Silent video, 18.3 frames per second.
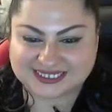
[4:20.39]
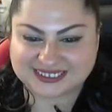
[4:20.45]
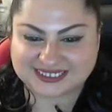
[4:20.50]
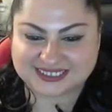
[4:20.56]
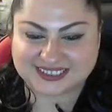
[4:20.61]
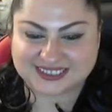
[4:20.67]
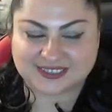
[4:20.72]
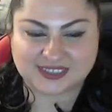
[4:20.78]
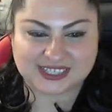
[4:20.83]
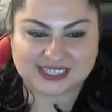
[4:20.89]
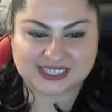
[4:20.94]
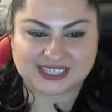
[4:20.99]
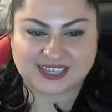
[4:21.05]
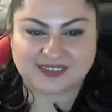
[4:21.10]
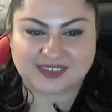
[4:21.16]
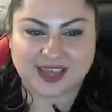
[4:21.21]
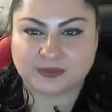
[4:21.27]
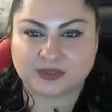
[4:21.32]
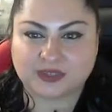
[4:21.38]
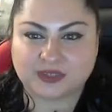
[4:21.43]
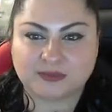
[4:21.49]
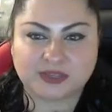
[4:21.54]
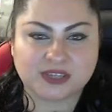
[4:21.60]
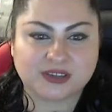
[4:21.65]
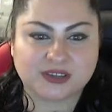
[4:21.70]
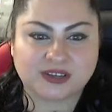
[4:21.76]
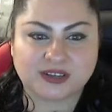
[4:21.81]
I'm going to save that. But
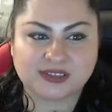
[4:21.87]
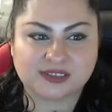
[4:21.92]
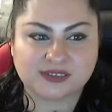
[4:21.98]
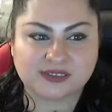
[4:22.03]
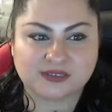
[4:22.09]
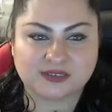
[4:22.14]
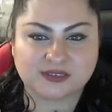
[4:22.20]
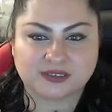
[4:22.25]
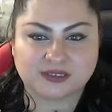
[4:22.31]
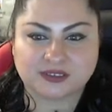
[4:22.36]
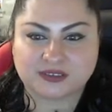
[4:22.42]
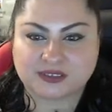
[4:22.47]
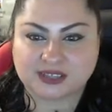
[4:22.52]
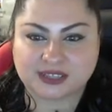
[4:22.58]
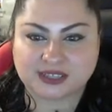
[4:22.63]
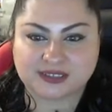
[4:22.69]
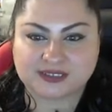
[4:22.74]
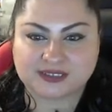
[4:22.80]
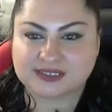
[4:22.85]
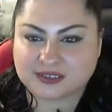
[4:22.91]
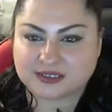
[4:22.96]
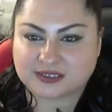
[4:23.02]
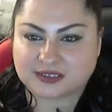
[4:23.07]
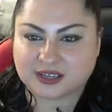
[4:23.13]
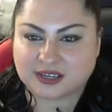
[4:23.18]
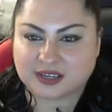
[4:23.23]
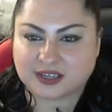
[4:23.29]
you can also do other things.
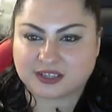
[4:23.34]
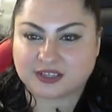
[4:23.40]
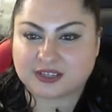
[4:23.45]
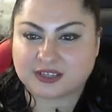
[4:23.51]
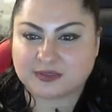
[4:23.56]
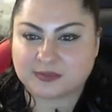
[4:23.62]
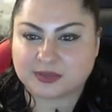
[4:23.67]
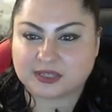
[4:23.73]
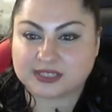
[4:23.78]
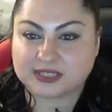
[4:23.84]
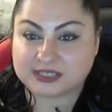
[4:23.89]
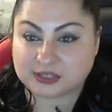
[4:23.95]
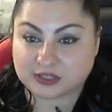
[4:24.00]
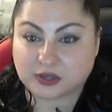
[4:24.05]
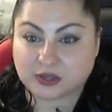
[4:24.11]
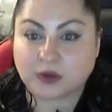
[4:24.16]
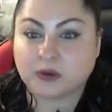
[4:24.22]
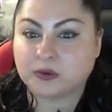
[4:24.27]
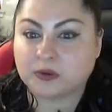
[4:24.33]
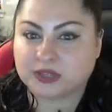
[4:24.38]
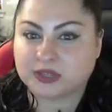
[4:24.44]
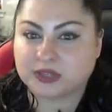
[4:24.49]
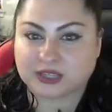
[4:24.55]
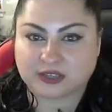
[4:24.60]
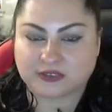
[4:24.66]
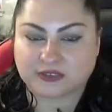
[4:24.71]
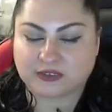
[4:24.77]
You can put code,
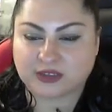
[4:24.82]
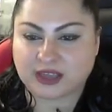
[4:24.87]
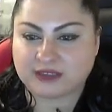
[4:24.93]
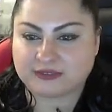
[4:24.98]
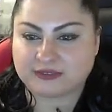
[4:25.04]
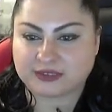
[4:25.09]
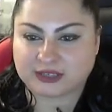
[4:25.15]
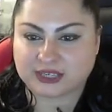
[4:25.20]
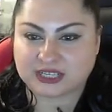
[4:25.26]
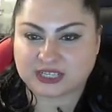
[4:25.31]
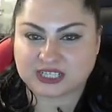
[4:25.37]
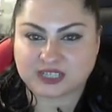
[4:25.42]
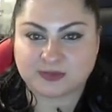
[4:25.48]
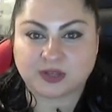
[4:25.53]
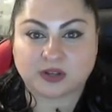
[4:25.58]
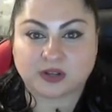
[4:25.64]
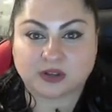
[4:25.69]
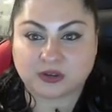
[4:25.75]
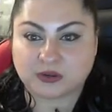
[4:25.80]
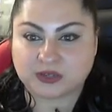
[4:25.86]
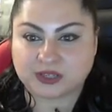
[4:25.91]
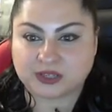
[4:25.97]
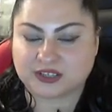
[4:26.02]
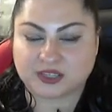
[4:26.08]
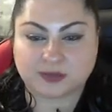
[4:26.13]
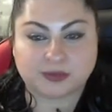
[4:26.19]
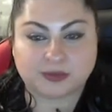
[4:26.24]
if you have a HTML code
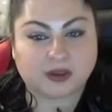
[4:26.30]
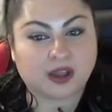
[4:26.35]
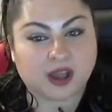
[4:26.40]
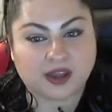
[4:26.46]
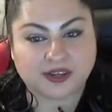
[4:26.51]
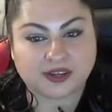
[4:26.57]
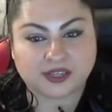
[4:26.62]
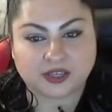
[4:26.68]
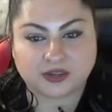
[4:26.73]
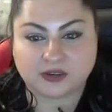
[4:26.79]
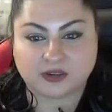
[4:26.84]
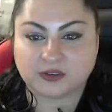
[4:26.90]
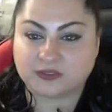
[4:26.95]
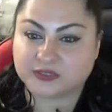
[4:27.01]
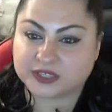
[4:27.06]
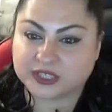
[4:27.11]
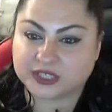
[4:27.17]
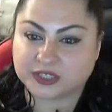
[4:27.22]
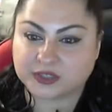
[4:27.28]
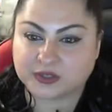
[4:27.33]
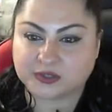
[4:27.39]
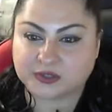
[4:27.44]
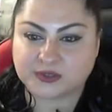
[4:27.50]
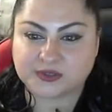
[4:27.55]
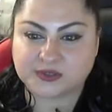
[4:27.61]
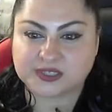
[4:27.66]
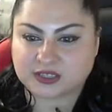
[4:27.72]
in there, put audio,
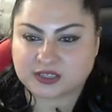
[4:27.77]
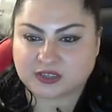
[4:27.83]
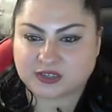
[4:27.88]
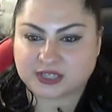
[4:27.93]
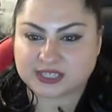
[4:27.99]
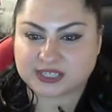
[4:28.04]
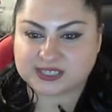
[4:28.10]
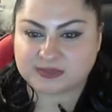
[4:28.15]
videos, create some